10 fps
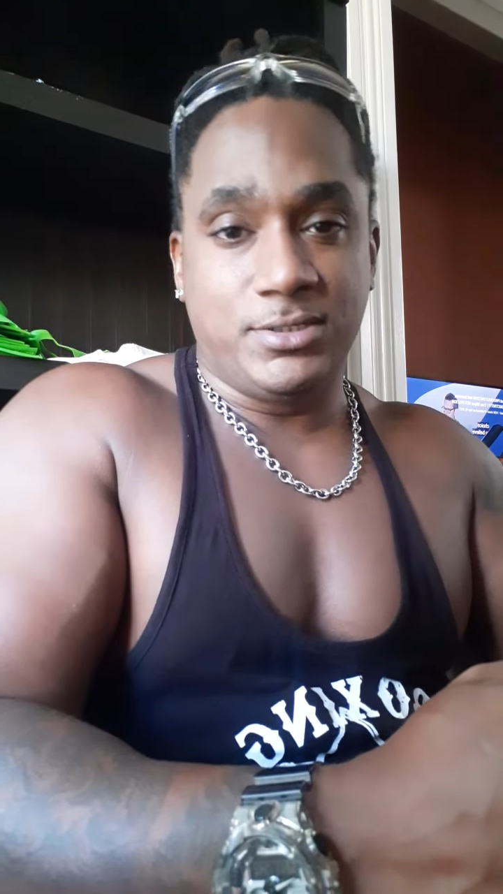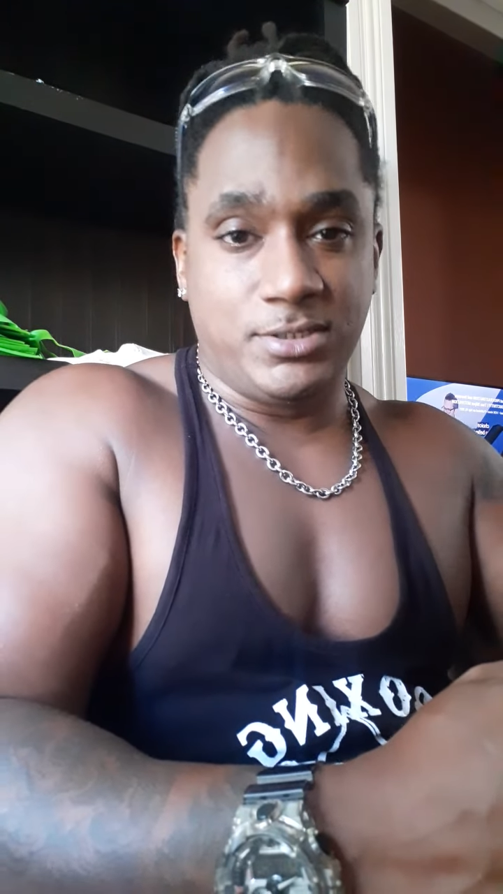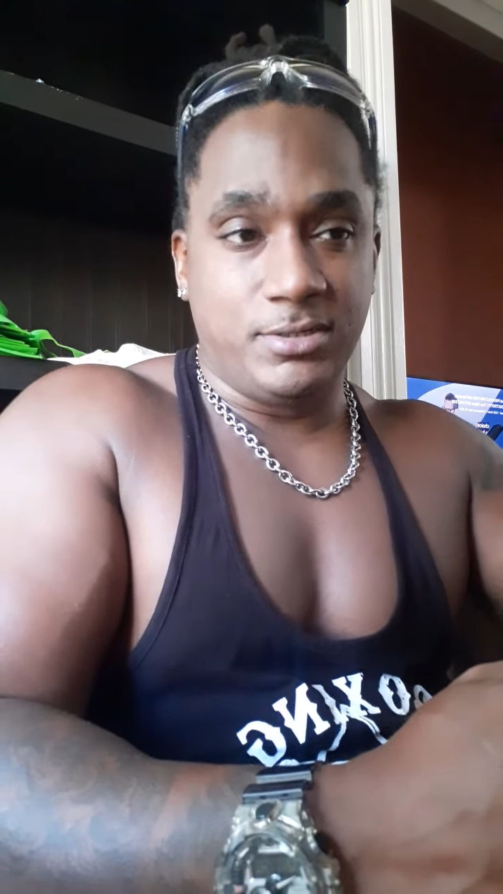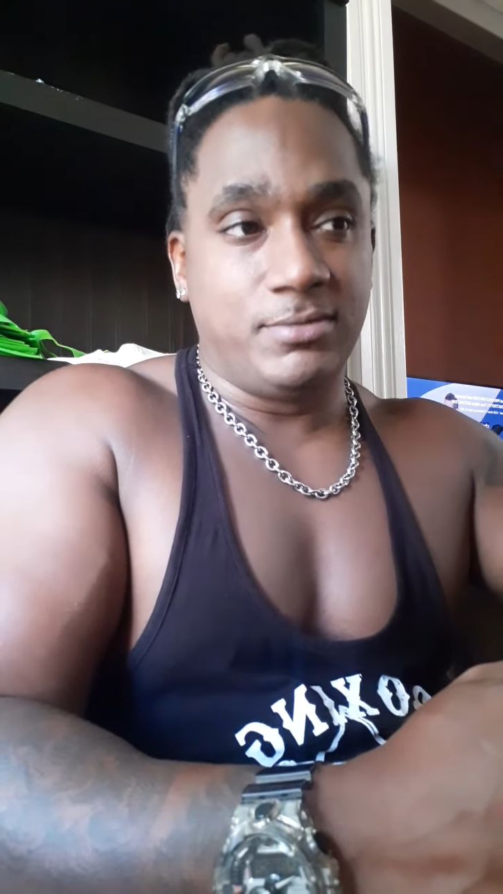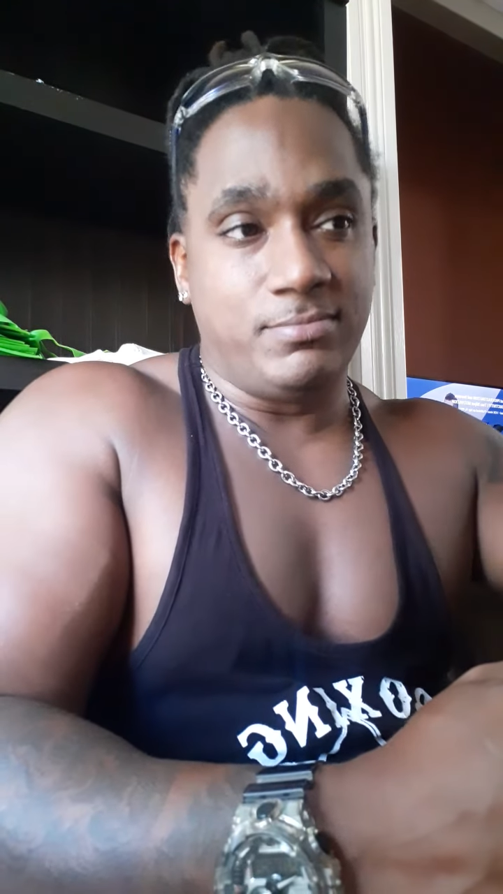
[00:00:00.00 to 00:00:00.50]

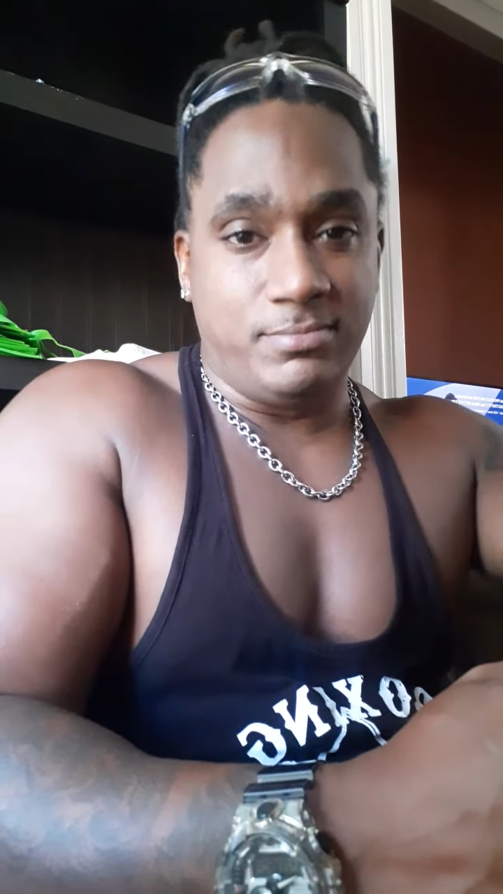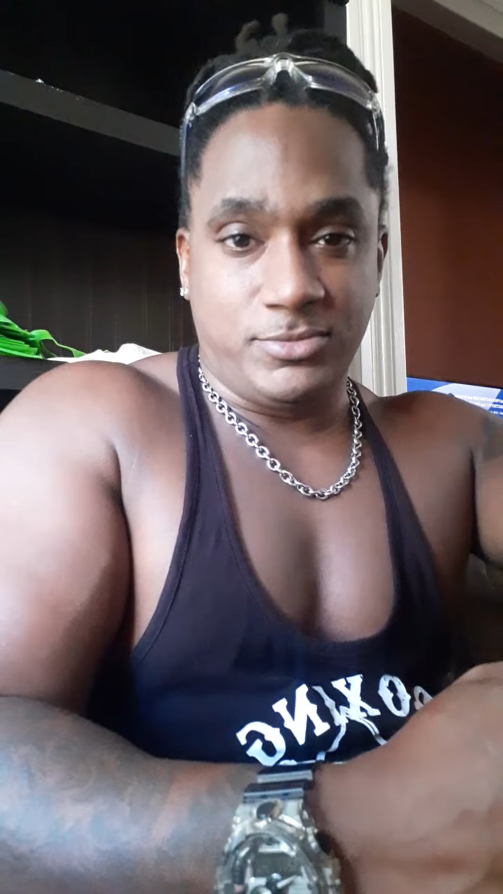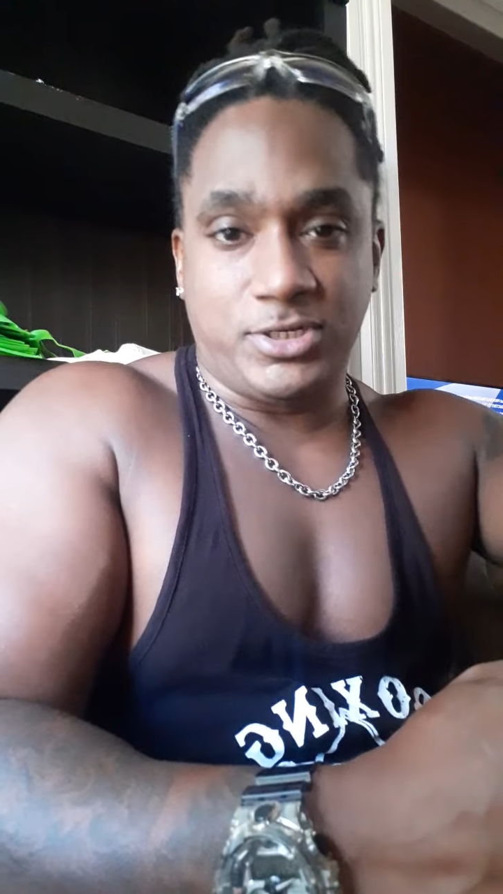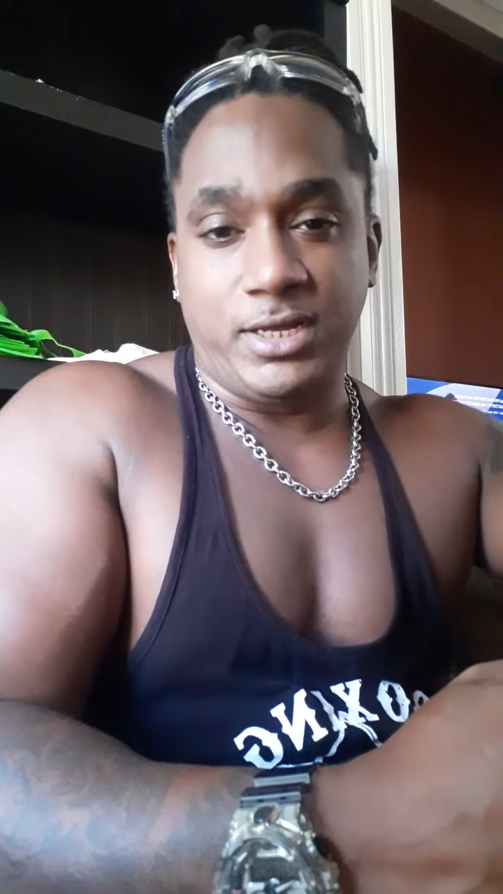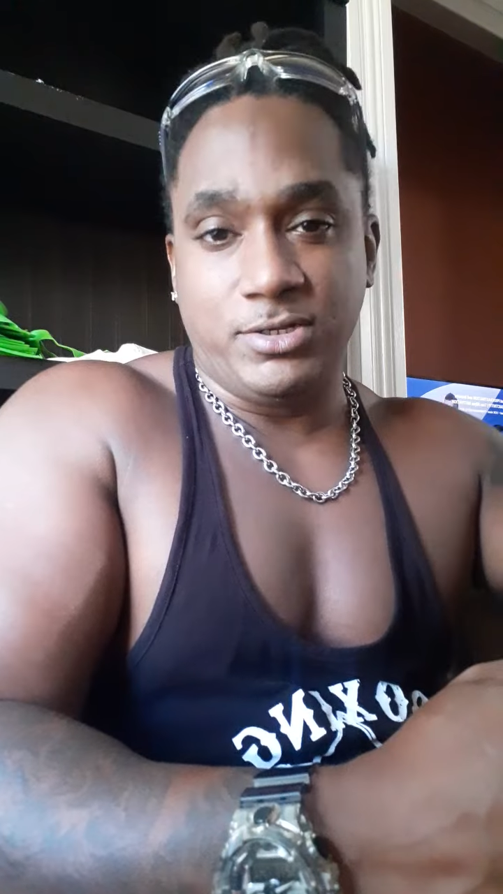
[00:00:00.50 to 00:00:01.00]
to
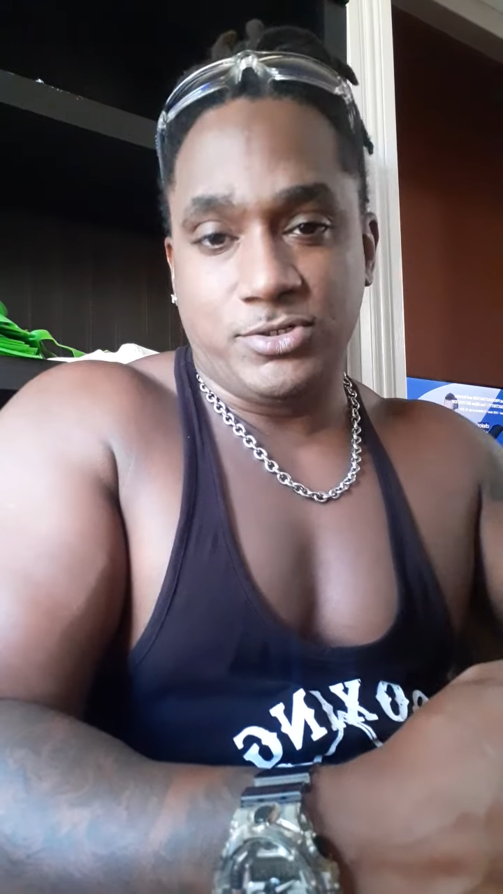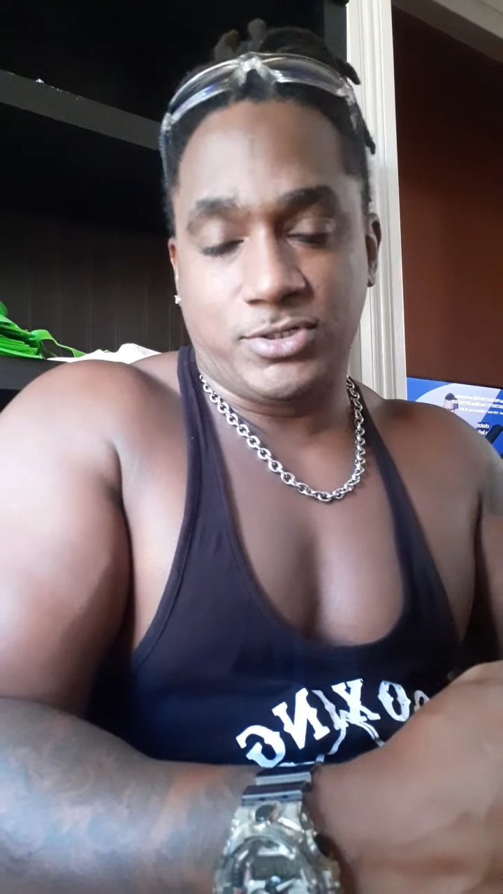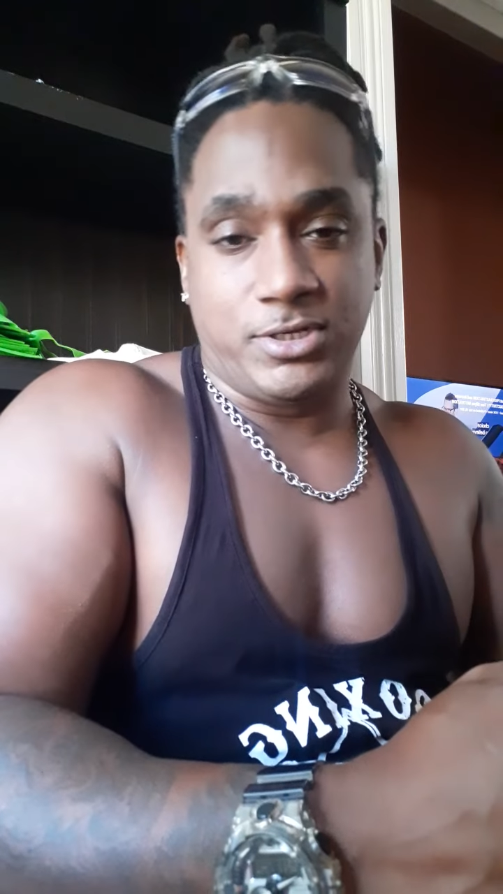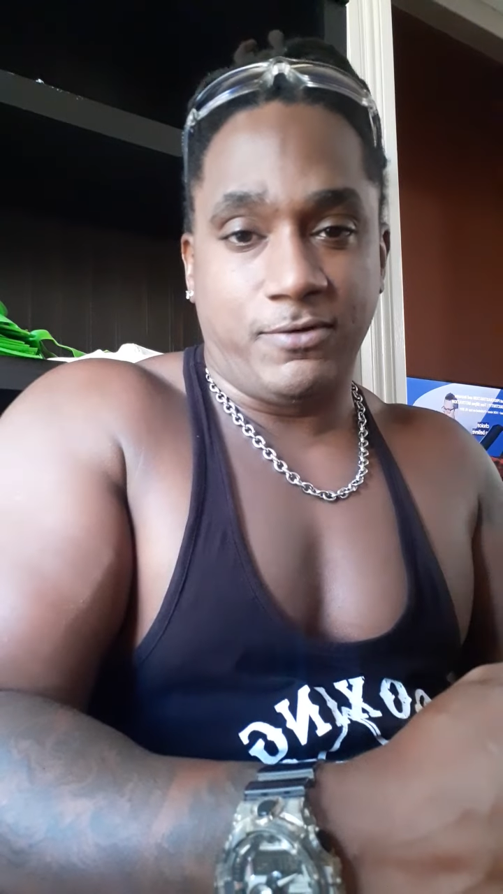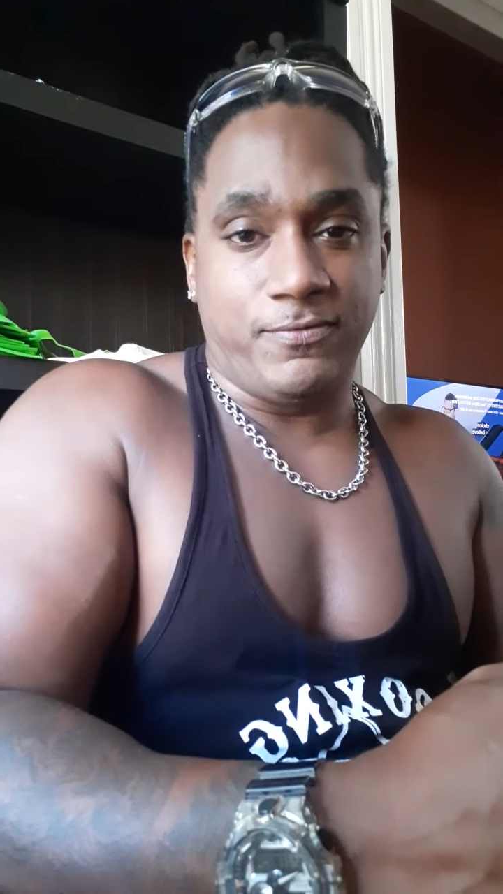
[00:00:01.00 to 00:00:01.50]
change
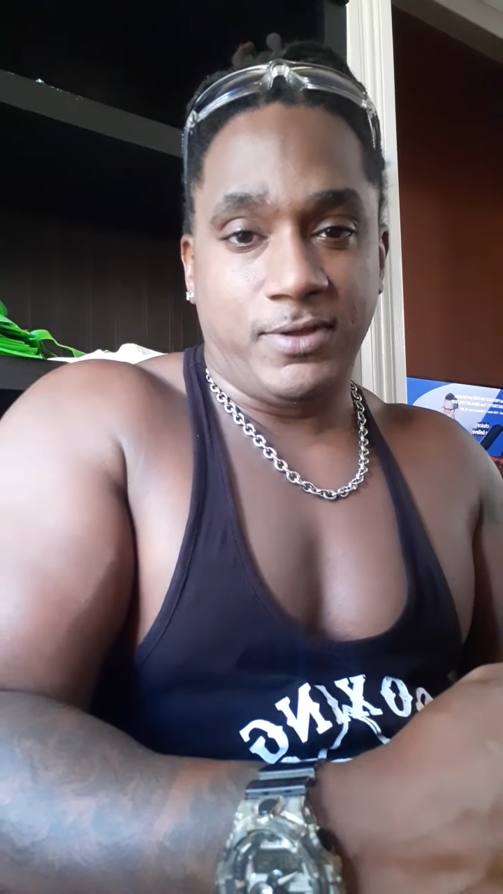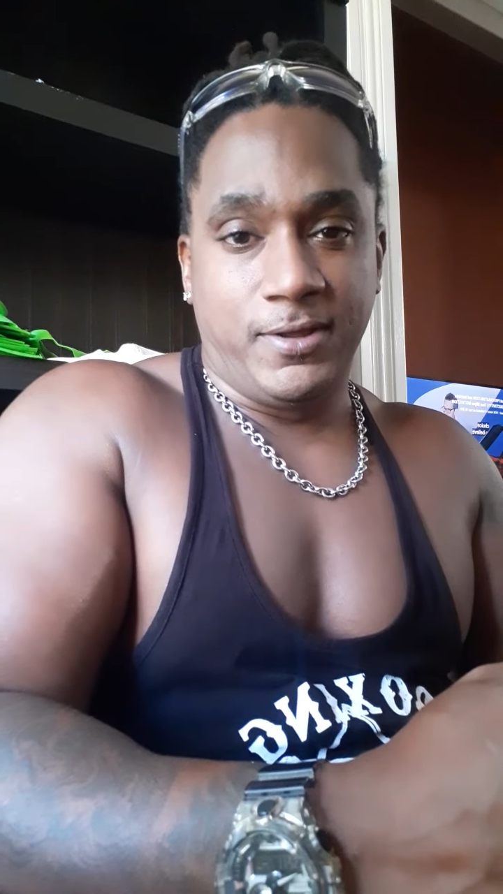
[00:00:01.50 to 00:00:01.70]
yourself.